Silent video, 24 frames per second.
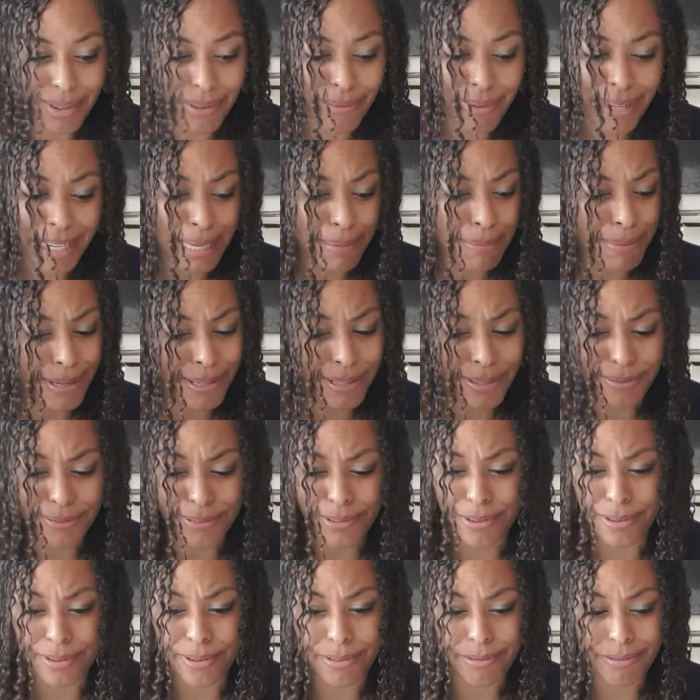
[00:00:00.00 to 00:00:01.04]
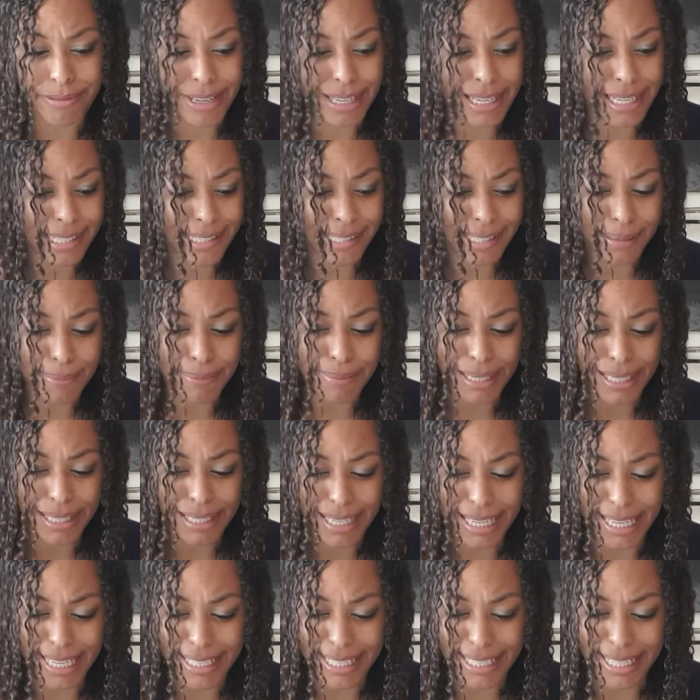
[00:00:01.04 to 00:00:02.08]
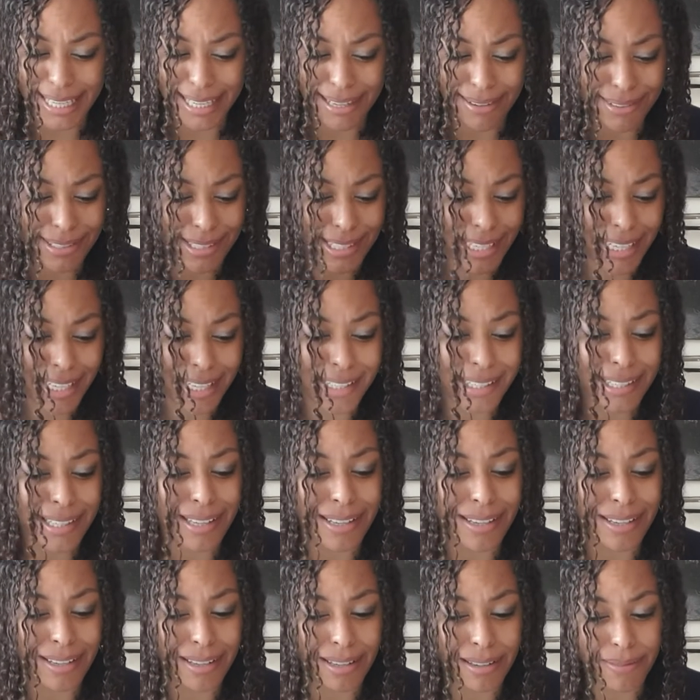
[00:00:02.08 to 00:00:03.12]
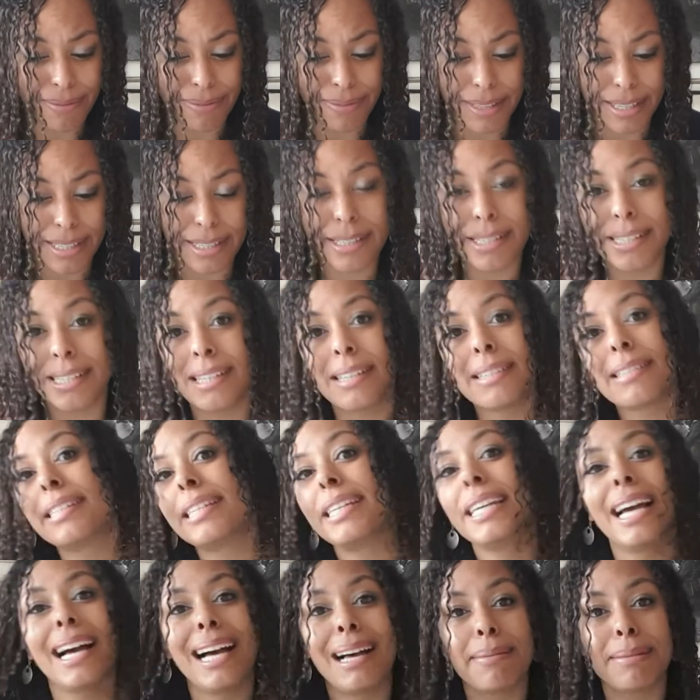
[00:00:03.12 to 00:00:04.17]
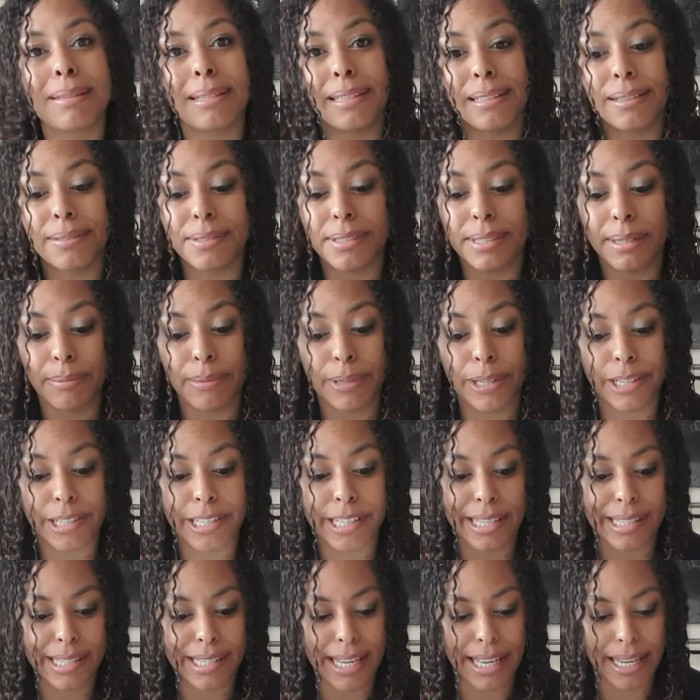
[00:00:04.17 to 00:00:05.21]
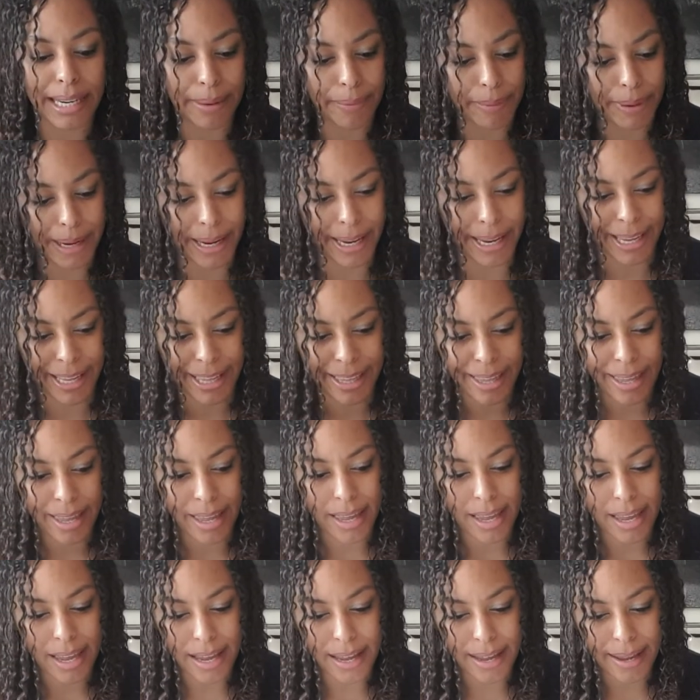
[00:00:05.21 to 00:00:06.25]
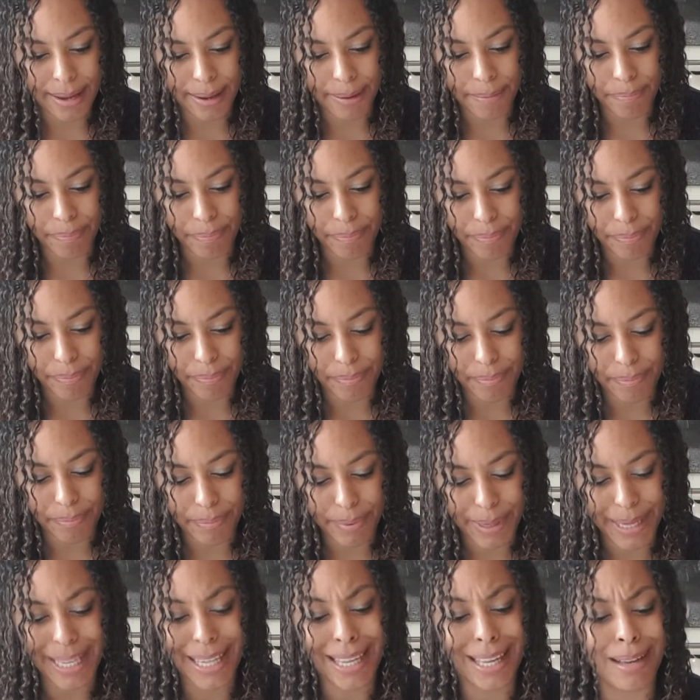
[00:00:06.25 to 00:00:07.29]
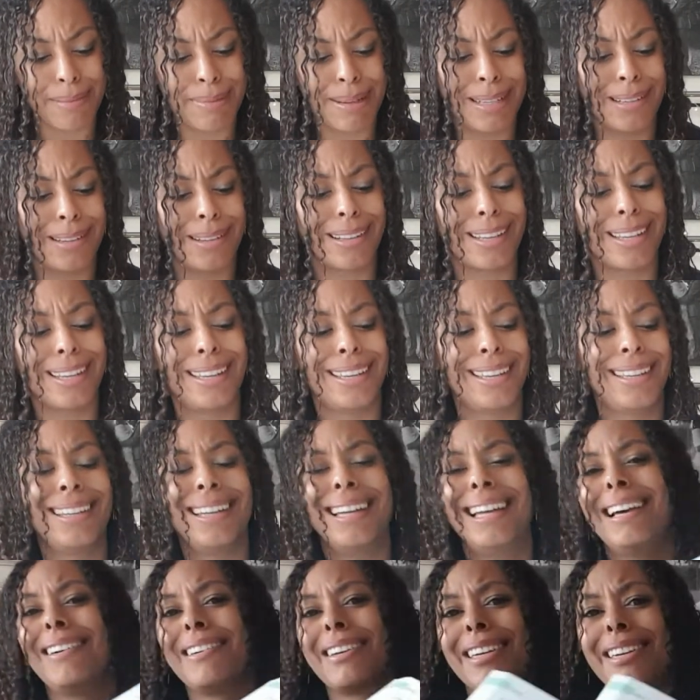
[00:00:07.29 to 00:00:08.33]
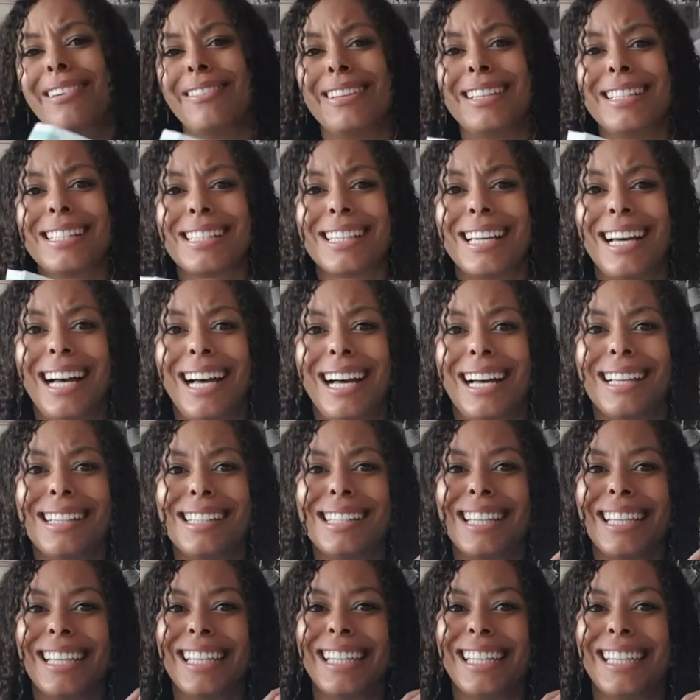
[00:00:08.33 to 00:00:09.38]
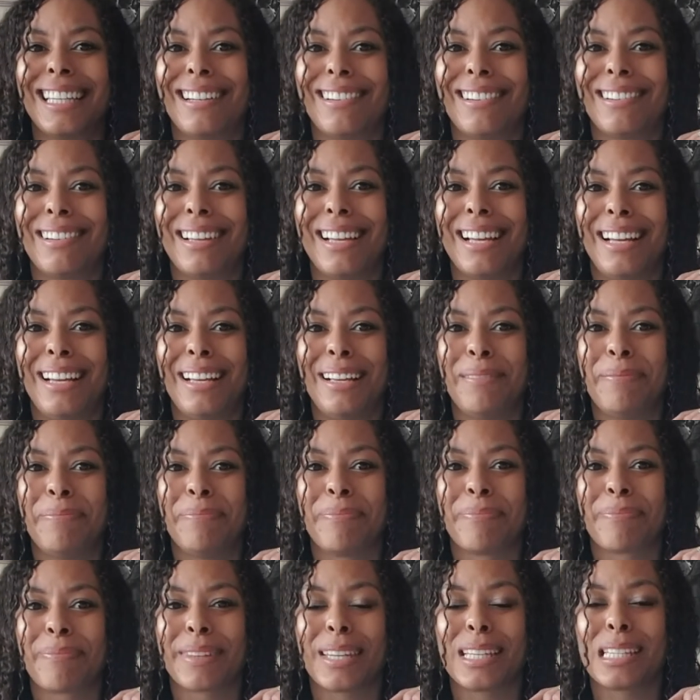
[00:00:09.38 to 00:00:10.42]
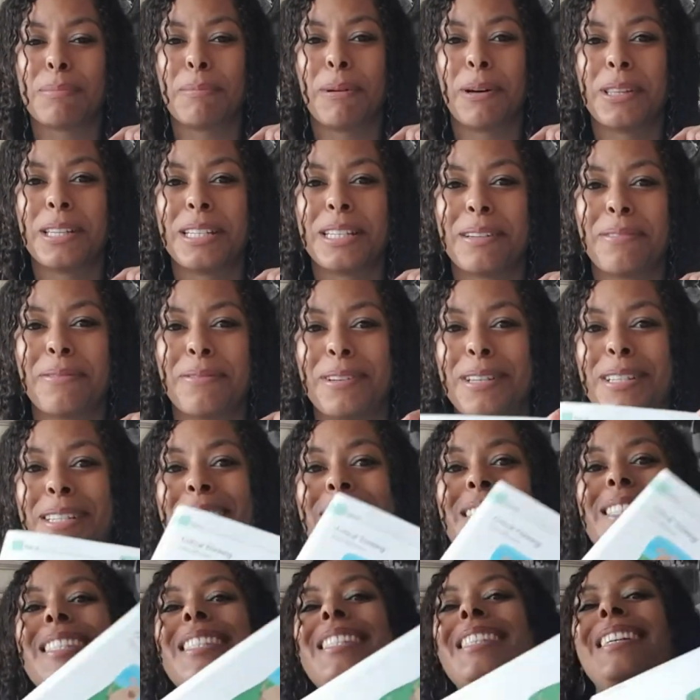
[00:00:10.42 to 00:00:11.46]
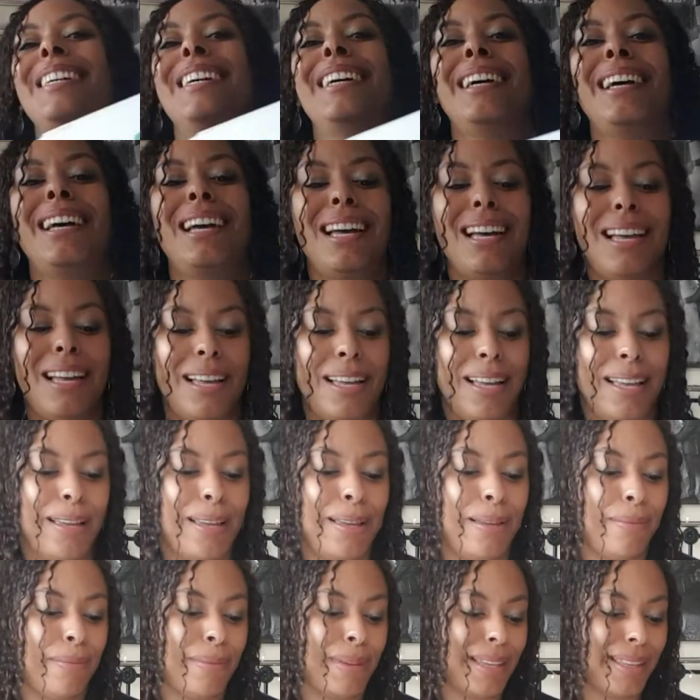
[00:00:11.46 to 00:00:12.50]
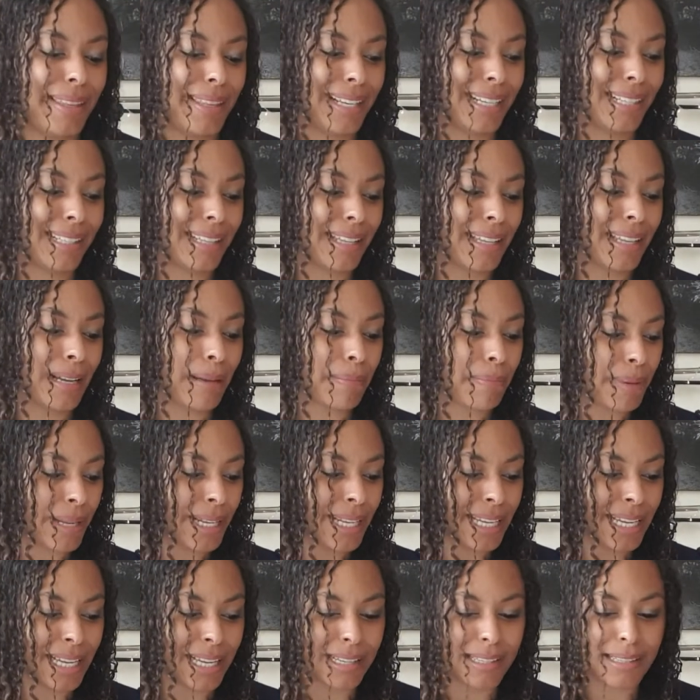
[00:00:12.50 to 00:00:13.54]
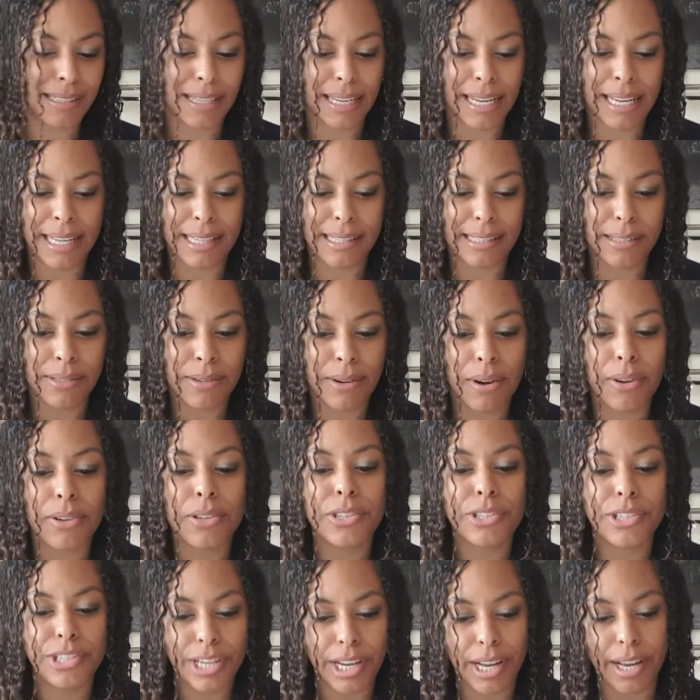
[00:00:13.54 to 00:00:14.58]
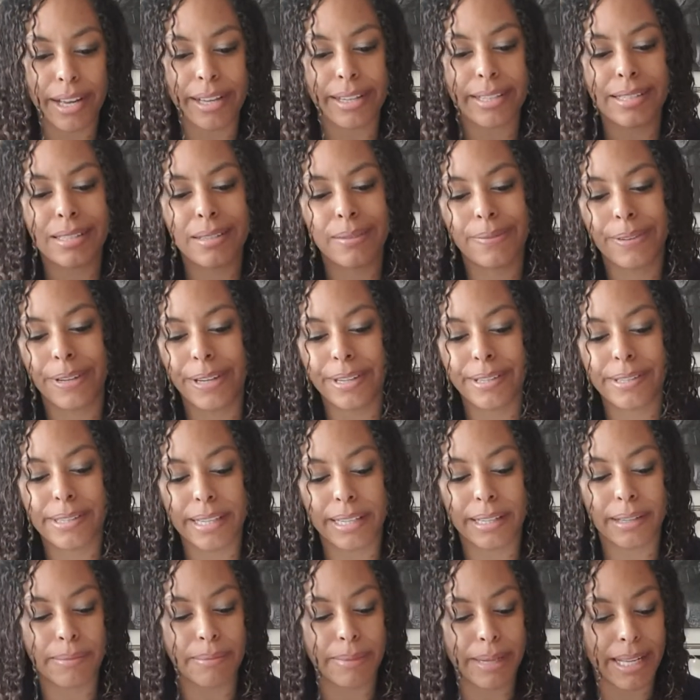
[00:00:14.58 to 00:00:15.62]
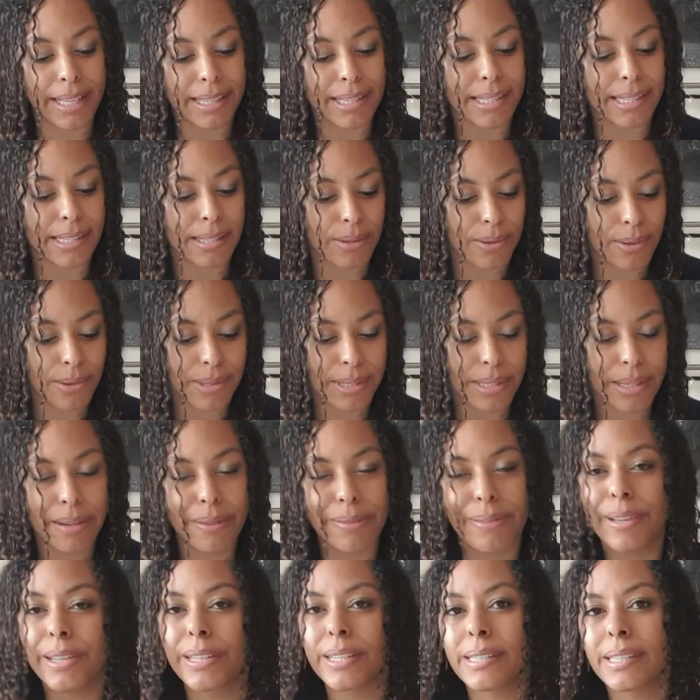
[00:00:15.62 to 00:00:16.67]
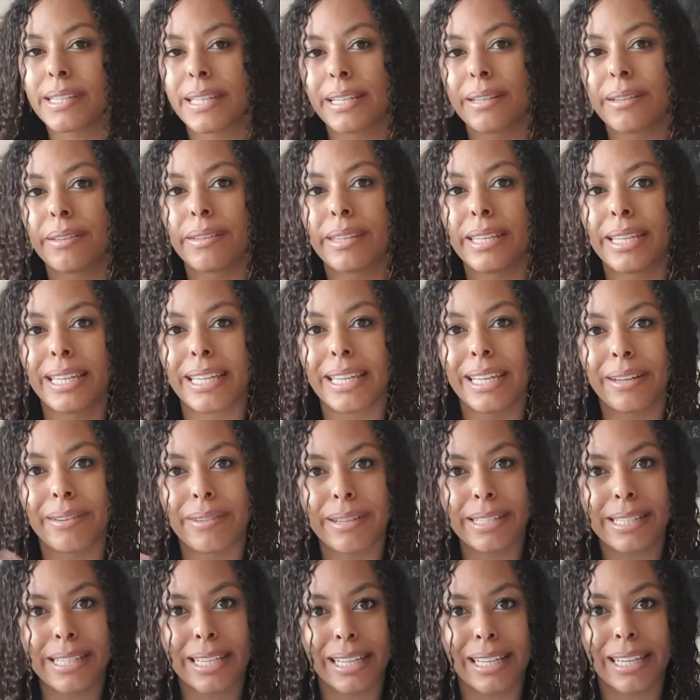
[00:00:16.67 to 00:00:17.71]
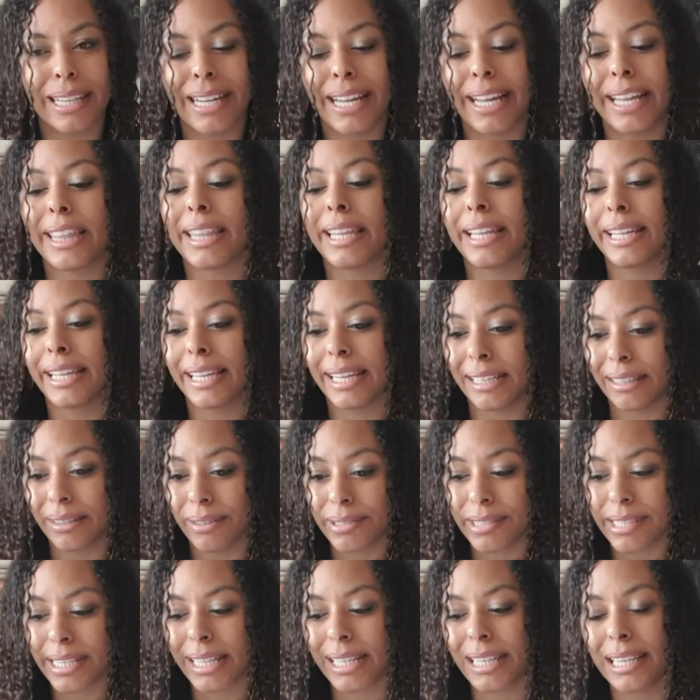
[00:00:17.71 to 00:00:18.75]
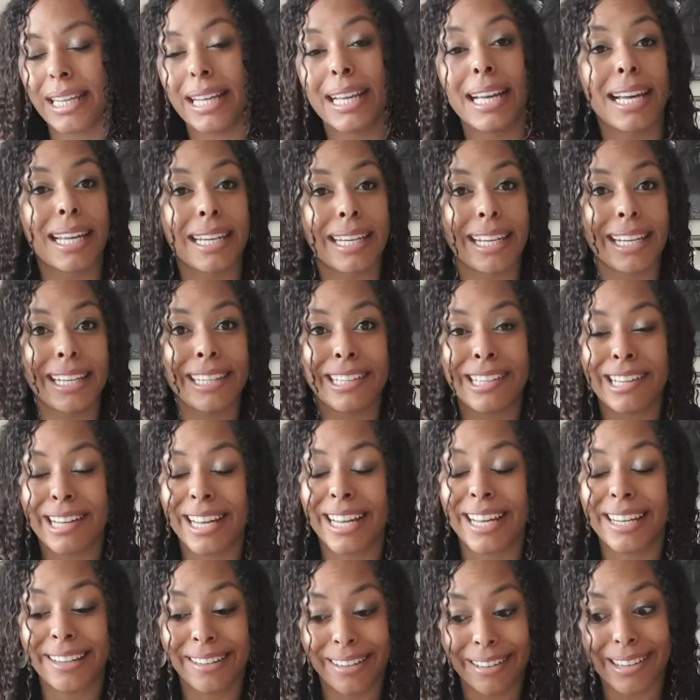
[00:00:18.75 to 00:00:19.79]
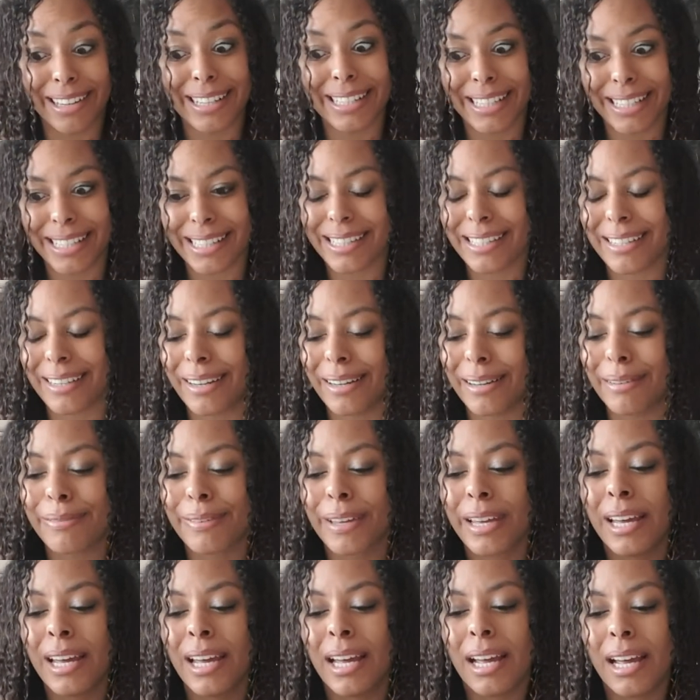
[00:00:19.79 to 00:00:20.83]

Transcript: really beautiful, really simply laid out. She is going to love this. She absolutely loves doing worksheets anyway. But yeah, I mean, look, how cute is that? It's like a little spot the difference and things like that. But yes, it's not just focusing on maths. It's also focusing on thinking critically, thinking logically and analysing stuff.